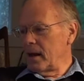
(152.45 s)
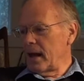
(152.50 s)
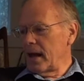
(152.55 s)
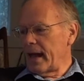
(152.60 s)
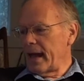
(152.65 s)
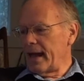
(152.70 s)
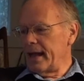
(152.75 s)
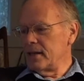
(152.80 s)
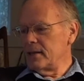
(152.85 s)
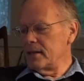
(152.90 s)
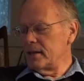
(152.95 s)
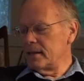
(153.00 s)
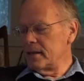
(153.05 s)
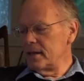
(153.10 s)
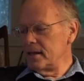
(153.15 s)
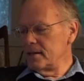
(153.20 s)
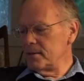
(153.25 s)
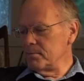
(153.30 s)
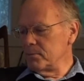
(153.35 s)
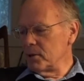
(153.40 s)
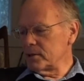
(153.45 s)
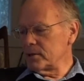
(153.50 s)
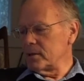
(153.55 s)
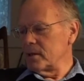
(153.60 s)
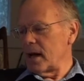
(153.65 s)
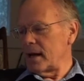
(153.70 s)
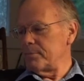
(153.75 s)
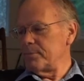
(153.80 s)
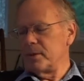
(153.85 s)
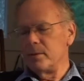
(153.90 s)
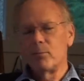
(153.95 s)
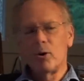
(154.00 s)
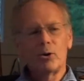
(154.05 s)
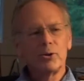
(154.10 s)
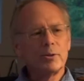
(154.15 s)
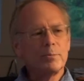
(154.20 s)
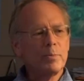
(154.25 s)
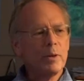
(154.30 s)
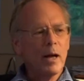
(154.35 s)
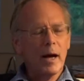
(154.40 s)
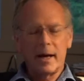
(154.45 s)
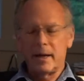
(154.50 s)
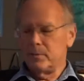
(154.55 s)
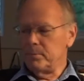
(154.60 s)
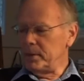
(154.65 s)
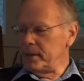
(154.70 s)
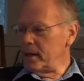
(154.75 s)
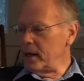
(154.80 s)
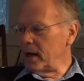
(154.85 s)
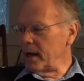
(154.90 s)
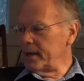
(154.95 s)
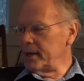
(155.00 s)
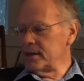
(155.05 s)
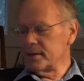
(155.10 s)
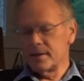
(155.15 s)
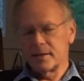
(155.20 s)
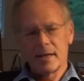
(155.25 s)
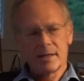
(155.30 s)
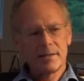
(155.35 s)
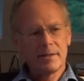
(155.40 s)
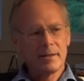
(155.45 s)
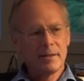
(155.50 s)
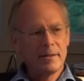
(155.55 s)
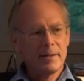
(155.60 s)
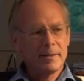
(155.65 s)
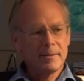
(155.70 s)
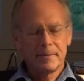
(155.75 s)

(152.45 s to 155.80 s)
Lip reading: Entities must not be multiplied beyond necessity.